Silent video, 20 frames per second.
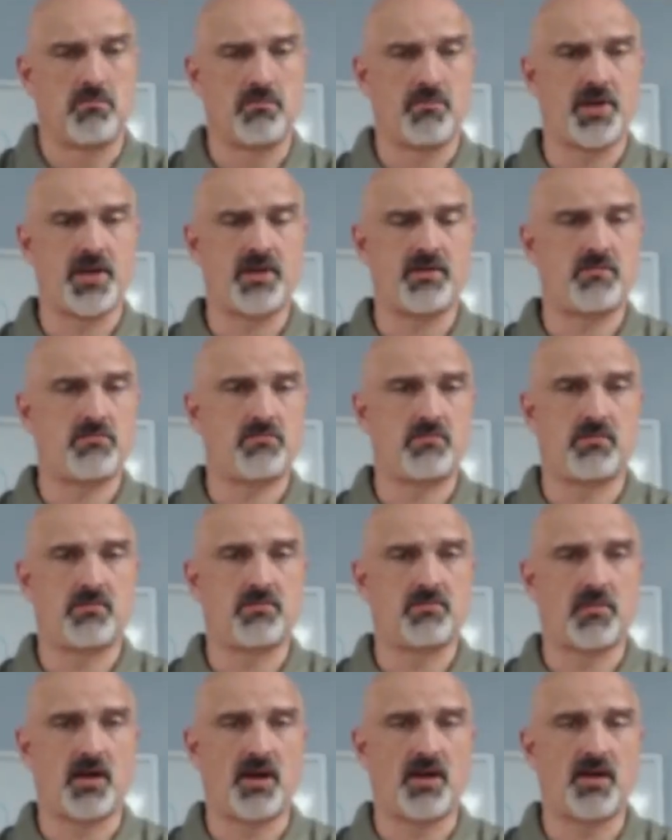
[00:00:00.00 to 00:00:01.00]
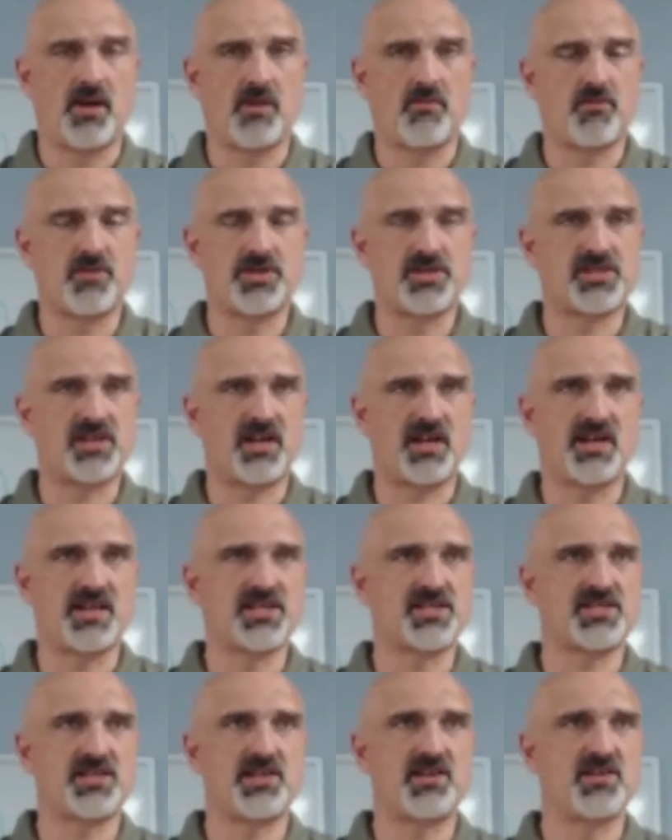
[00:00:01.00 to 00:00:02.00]
then I wouldn't say any
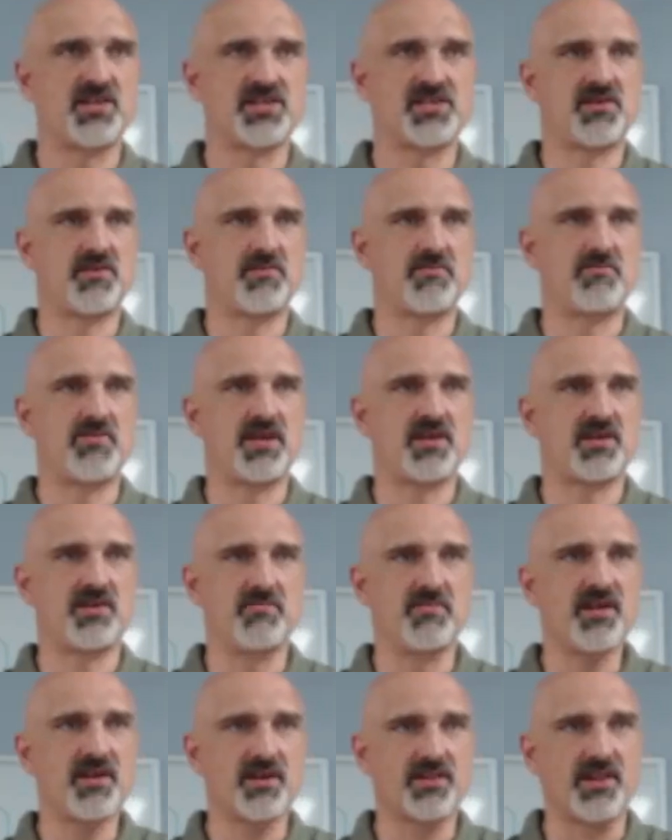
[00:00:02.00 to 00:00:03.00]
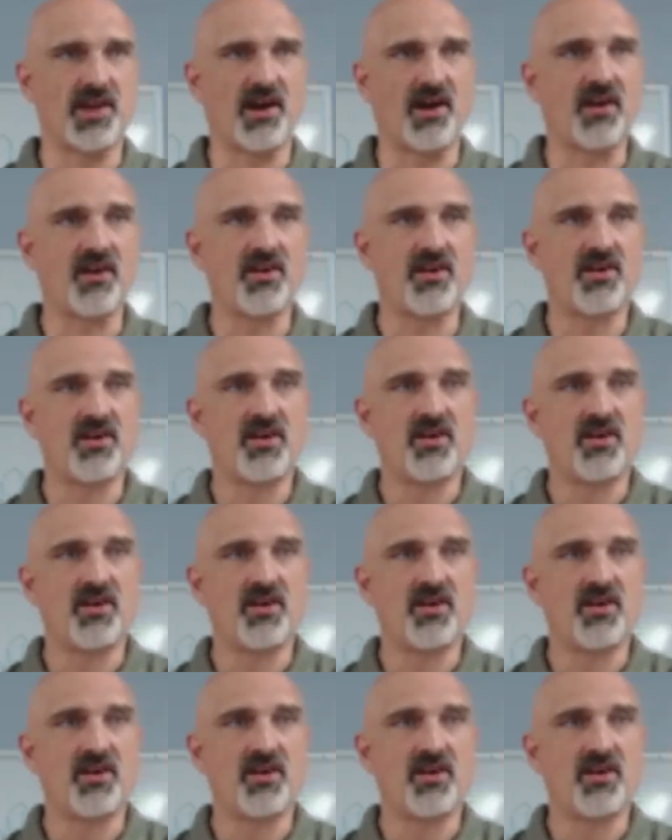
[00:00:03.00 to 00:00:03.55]
sin been committed there.